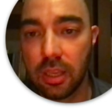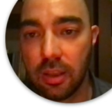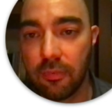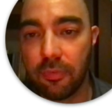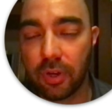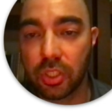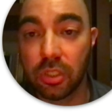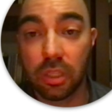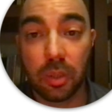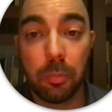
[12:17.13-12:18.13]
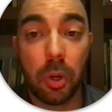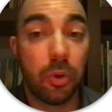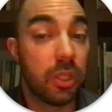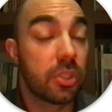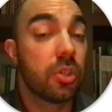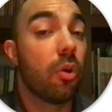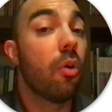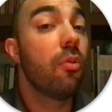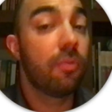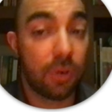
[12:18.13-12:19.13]
Functional components
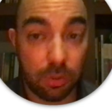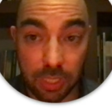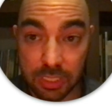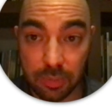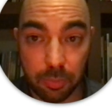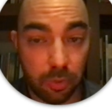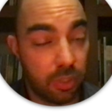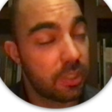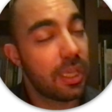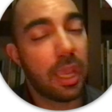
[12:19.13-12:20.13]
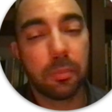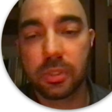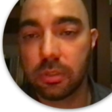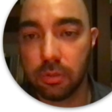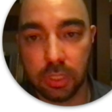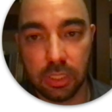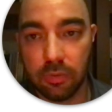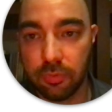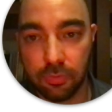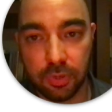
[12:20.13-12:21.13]
over class components. Absolutely go
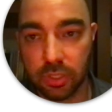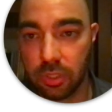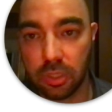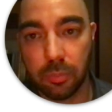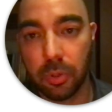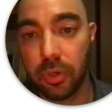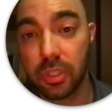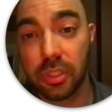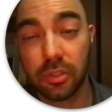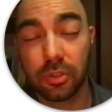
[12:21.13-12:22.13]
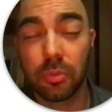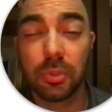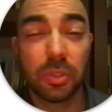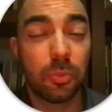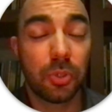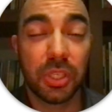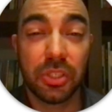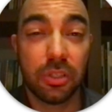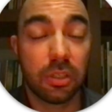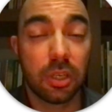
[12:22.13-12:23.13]
for functional components. They're so much more
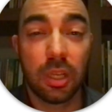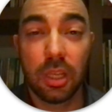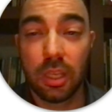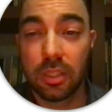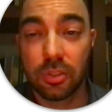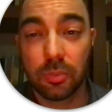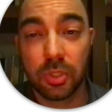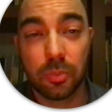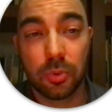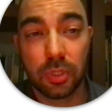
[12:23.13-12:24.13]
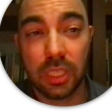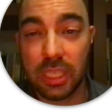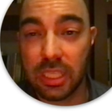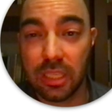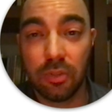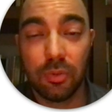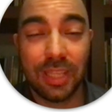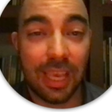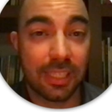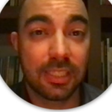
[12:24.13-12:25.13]
easier, so much more easy to
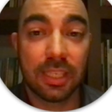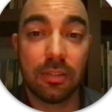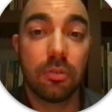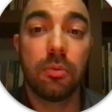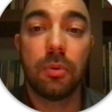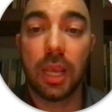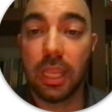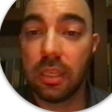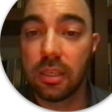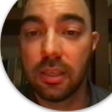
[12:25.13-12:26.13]
test and to write.